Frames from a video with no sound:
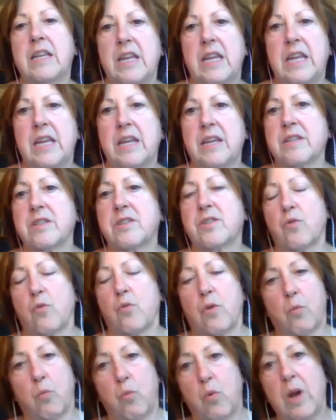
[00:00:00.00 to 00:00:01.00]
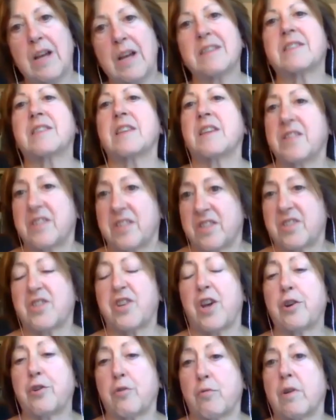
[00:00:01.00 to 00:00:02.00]
is or was a
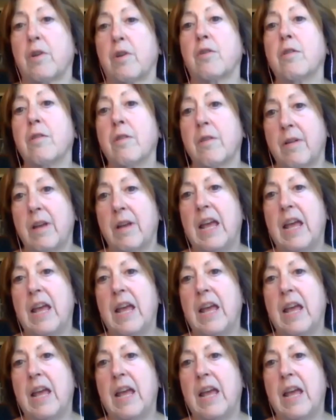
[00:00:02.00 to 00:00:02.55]
stutterer,